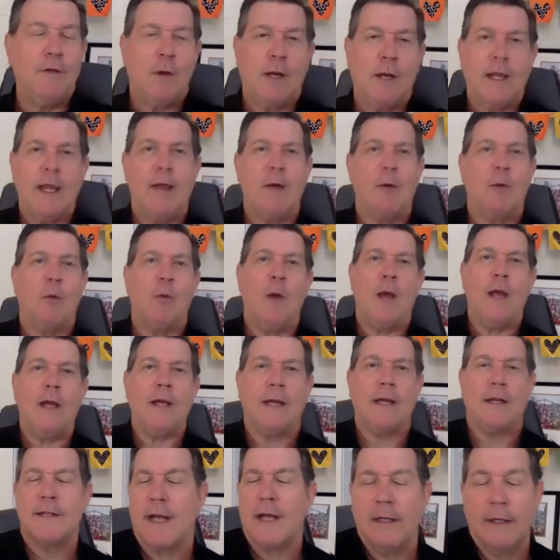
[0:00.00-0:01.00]
I can't
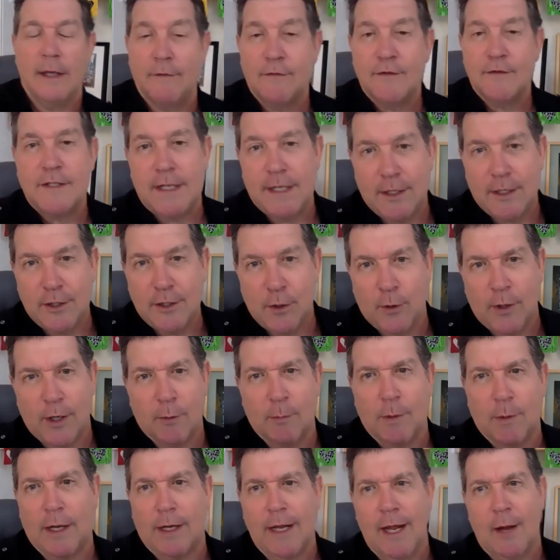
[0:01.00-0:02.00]
wait. I love seeing you here,
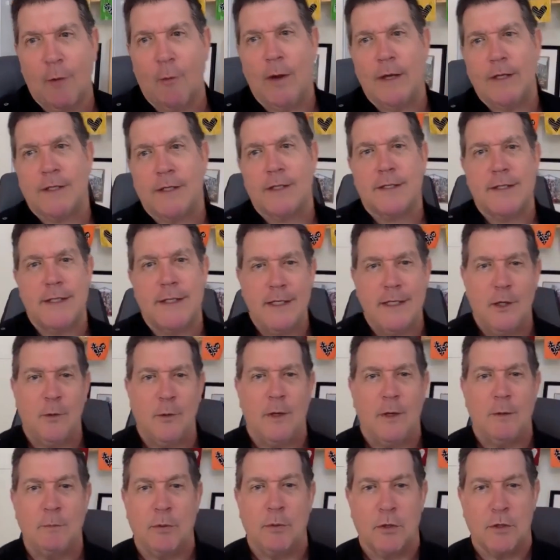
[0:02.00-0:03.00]
but I can't wait to see you
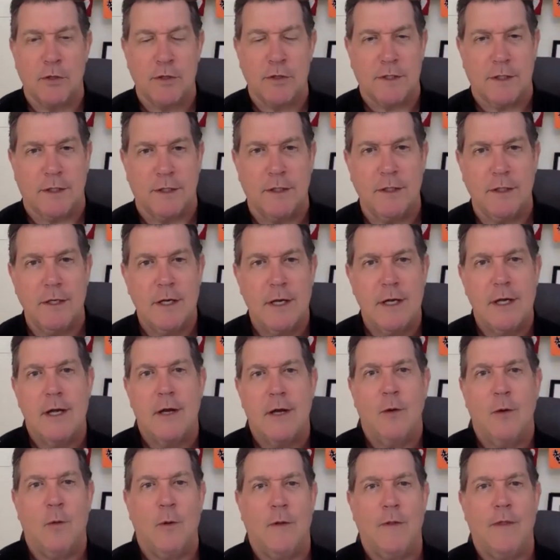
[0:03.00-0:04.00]
in person
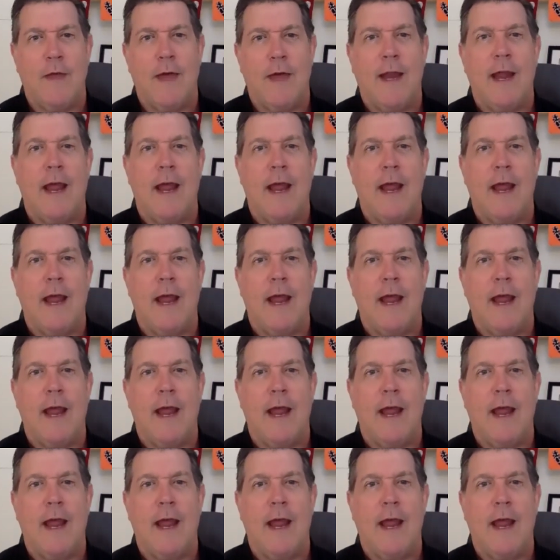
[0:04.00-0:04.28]
when that